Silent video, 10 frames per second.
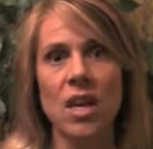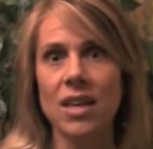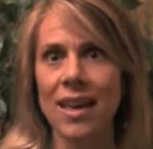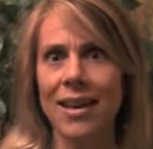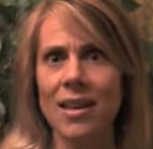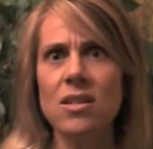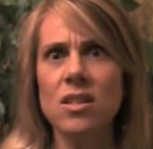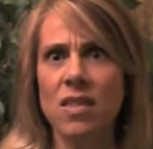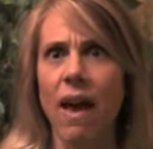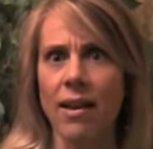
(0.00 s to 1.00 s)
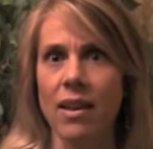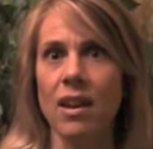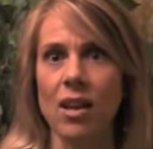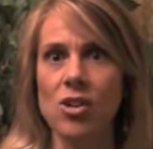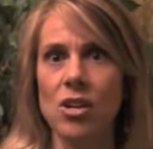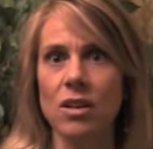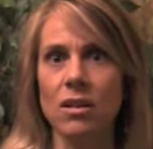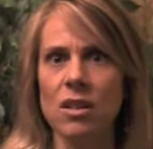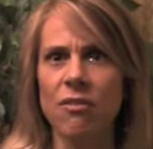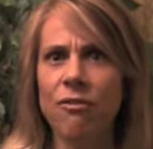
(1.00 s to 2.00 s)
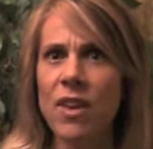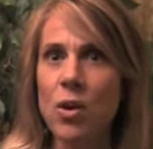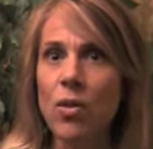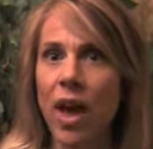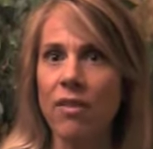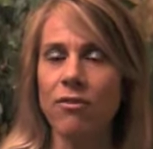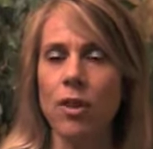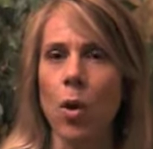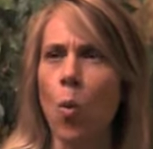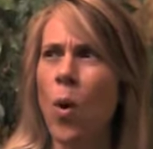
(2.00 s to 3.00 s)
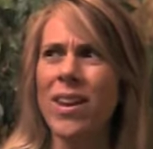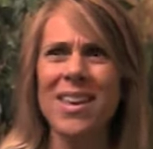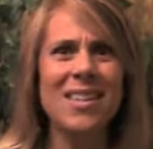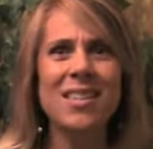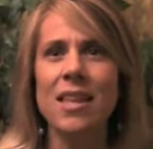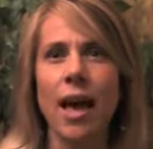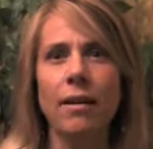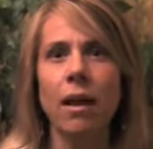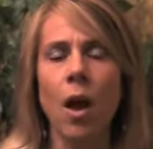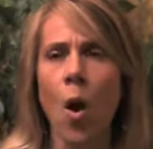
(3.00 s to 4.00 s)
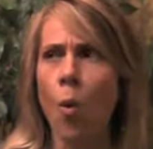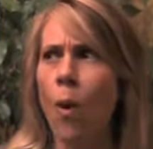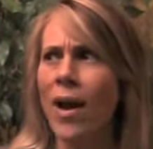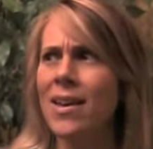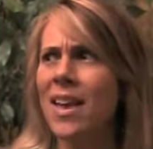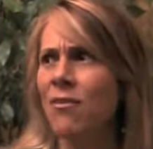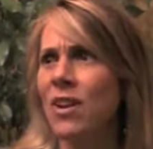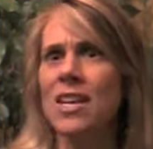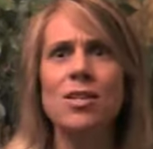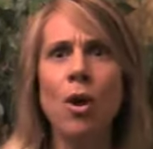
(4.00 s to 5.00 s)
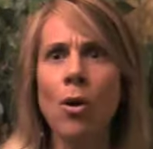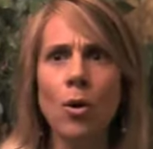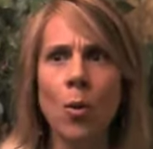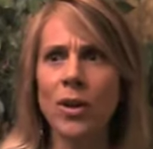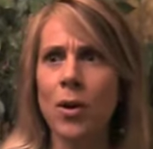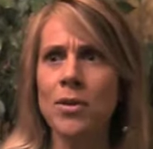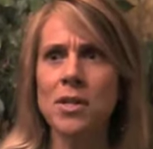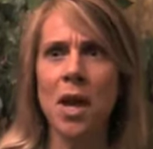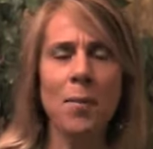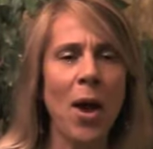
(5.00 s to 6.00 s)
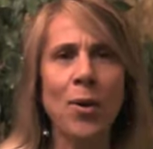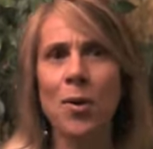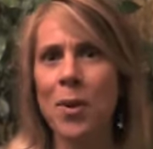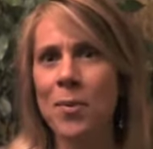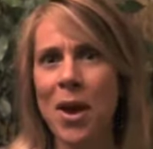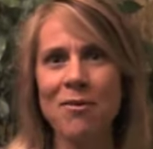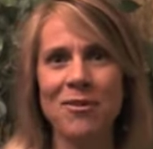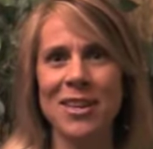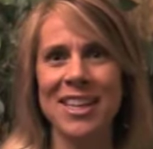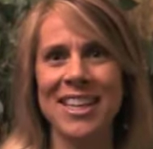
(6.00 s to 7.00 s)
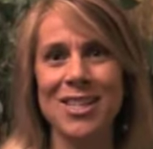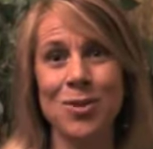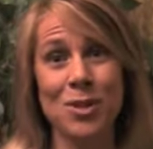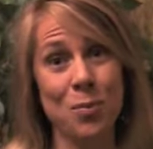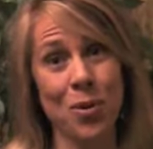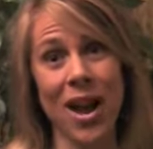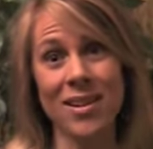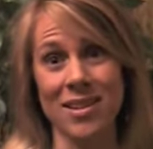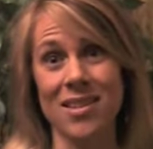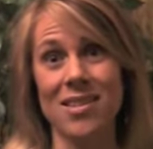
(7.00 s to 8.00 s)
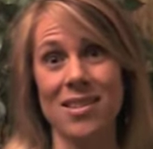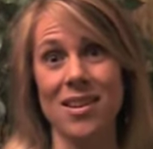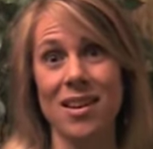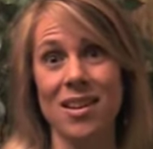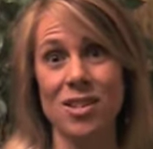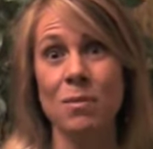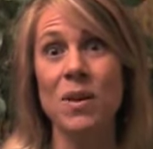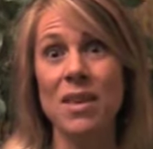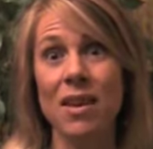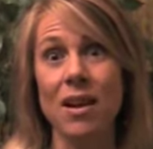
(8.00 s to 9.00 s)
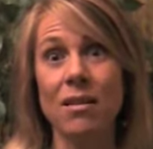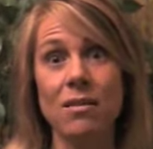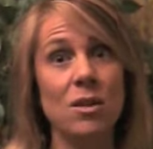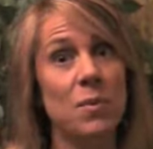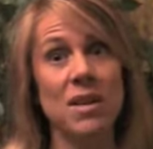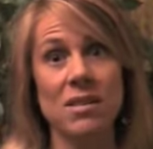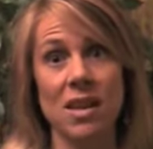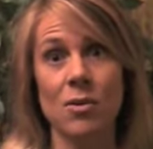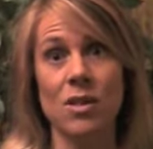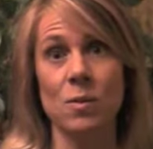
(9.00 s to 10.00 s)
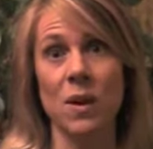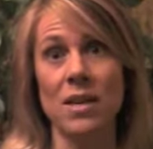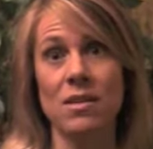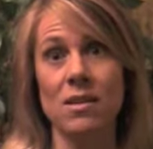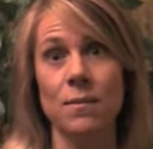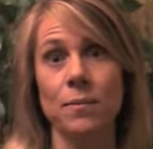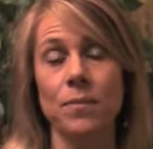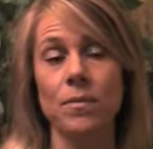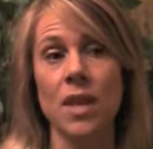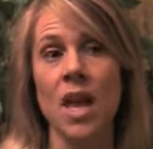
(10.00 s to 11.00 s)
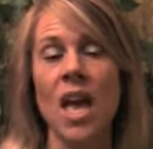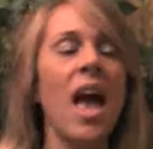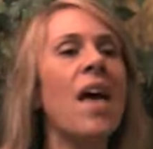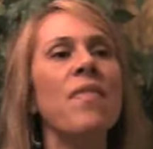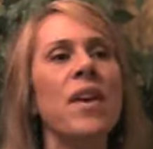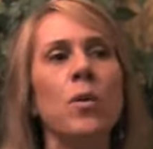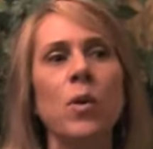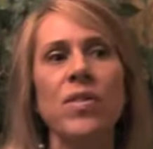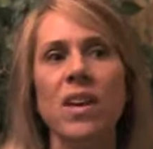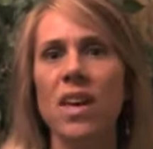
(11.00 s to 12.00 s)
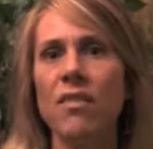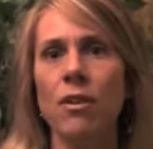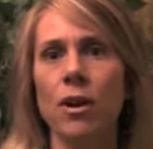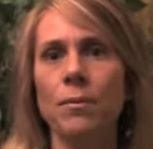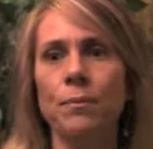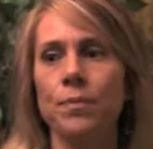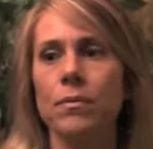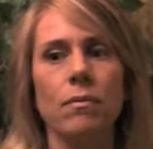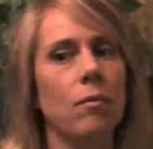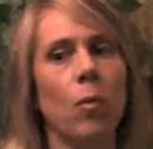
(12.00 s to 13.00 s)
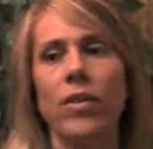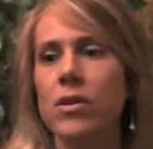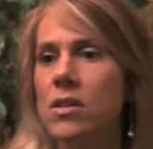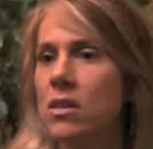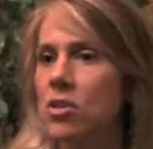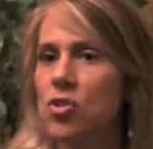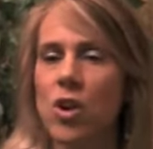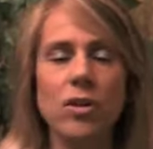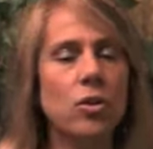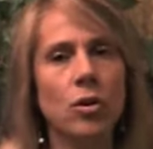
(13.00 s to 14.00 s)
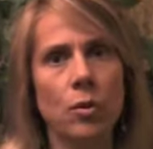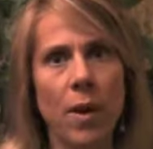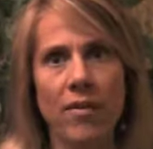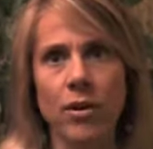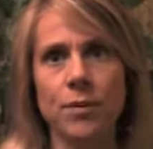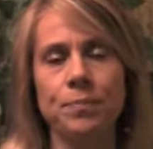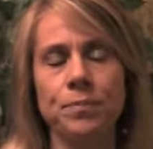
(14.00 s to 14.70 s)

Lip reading: get into that connection, to feel that flow. What is that? Why, if it is ongoing all the time, how come I'm not feeling it? So it's a practice to be there, to be in sacred space. Mm-hmm. And then when the giver, whether it's an instructor or whomever,